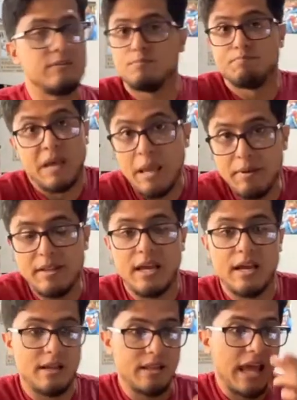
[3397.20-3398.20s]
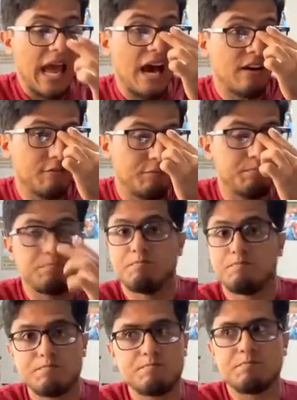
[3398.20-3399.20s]
maybe they have
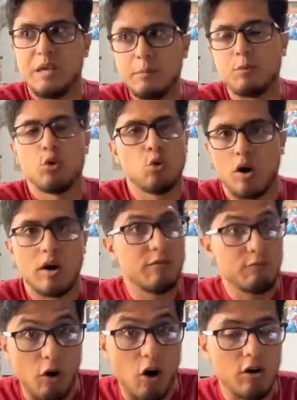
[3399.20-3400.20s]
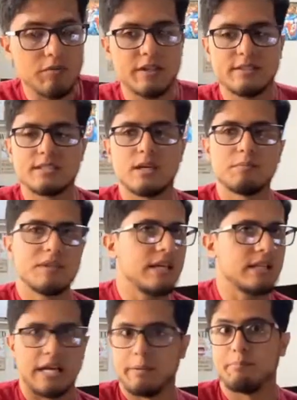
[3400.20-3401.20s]
people who are involved in something
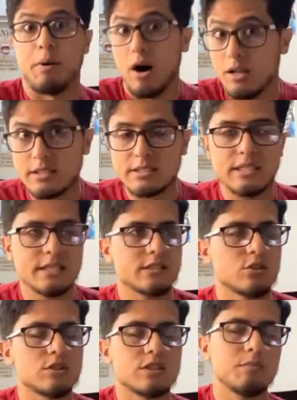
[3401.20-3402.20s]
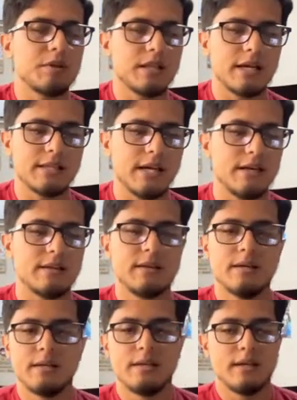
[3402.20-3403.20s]
like politics or something like that.
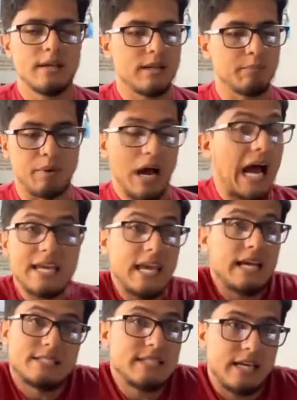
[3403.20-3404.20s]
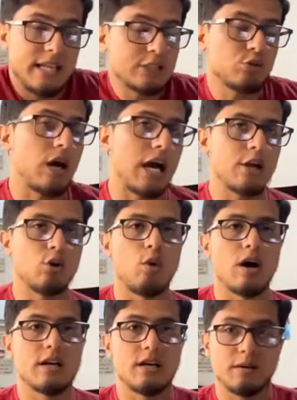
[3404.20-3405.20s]
But I can't say. That's why I don't
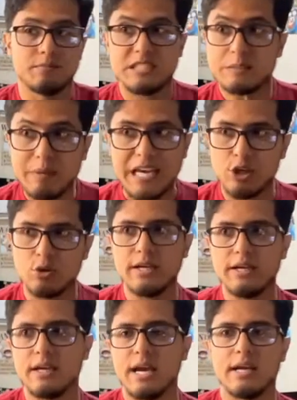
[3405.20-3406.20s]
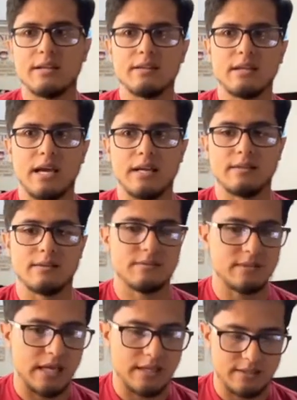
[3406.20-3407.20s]
want to speculate
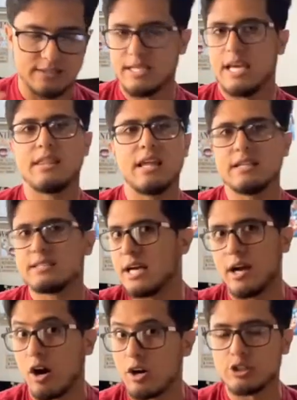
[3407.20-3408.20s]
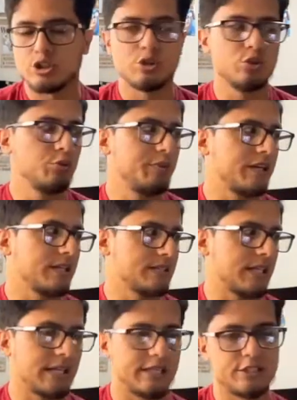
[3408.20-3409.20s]
and say things that aren't true, because
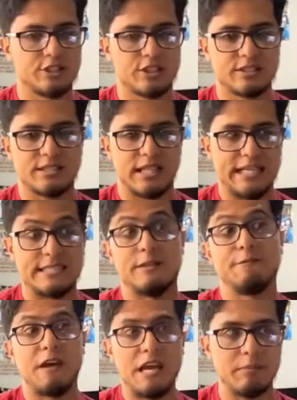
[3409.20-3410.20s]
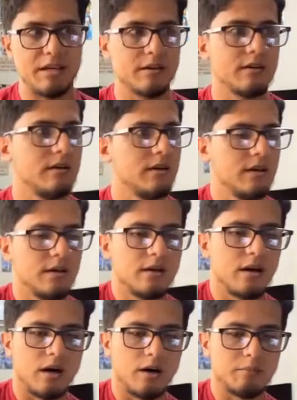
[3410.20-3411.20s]
then it's just like defaming
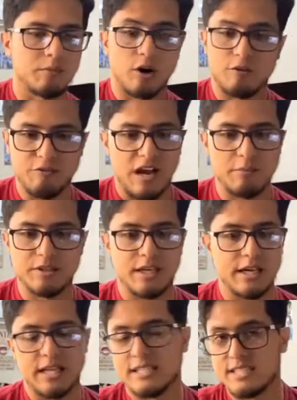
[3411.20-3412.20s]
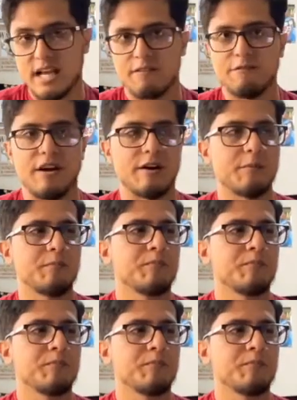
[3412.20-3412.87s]
her family, and that's not fair.